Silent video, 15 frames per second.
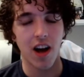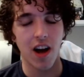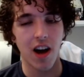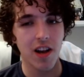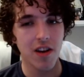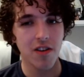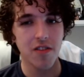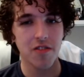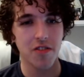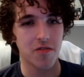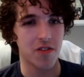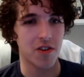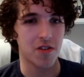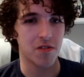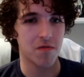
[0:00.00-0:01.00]
I also
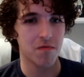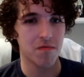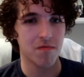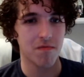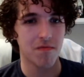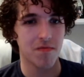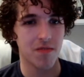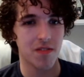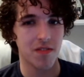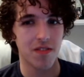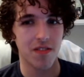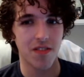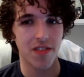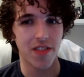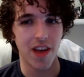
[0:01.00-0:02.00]
know
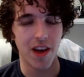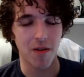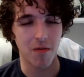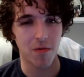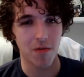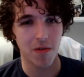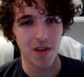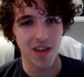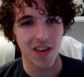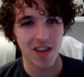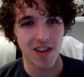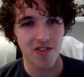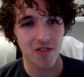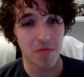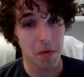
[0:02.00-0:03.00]
that
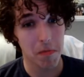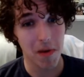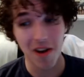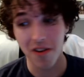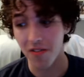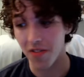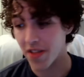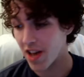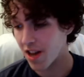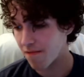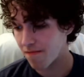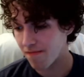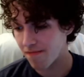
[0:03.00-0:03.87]
we should be better than that.